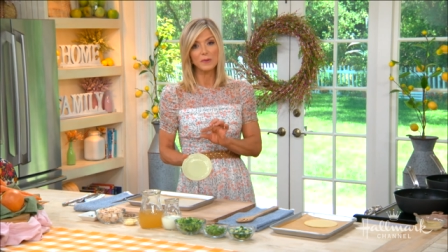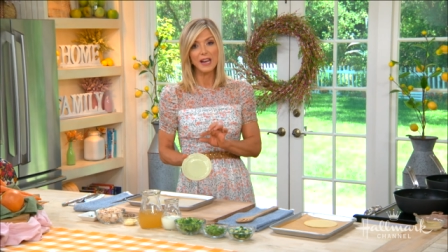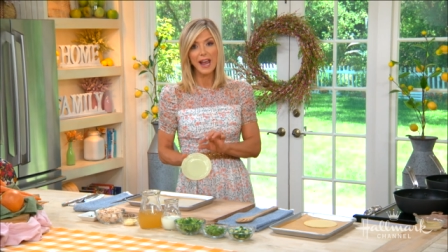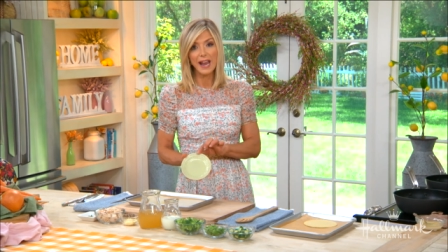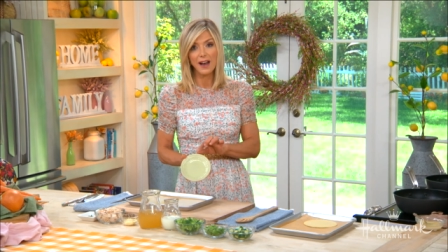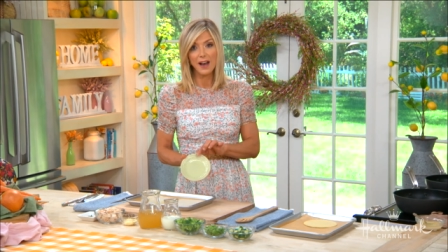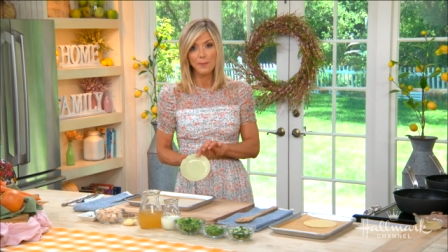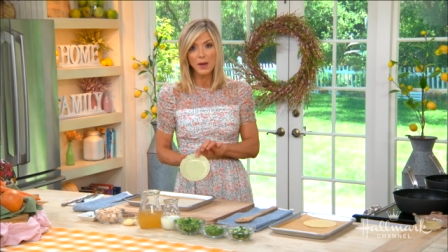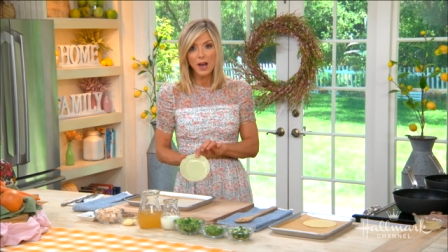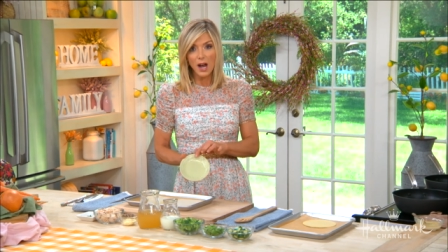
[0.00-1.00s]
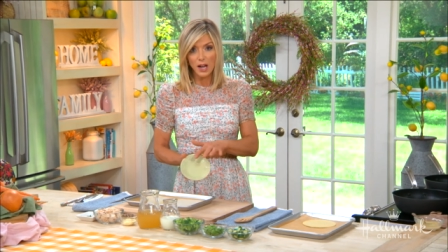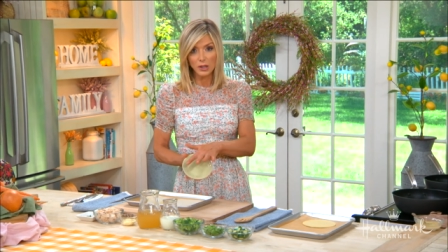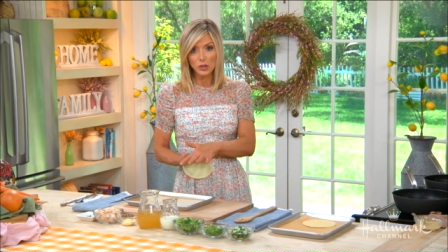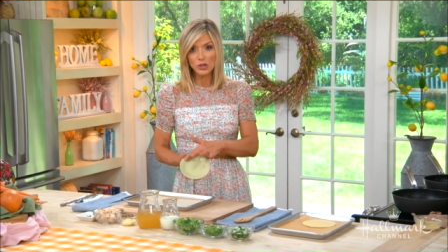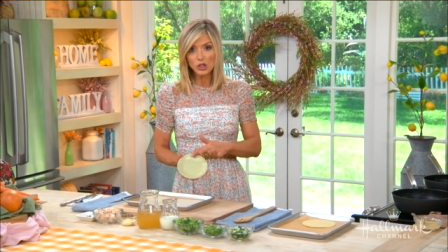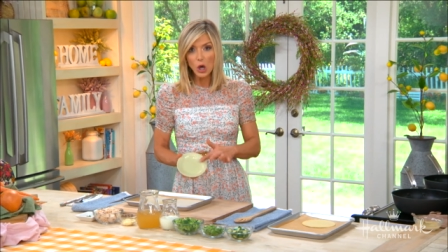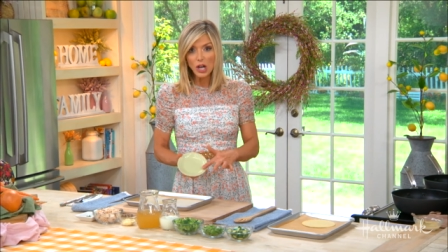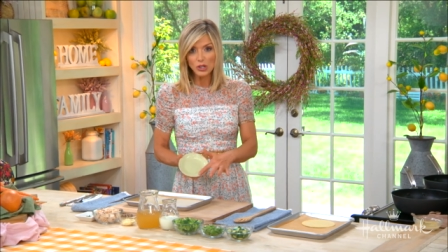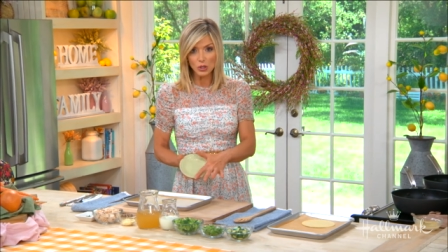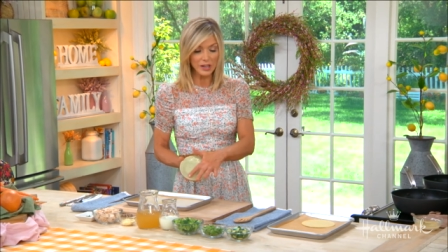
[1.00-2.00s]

me, a, um, a little saucer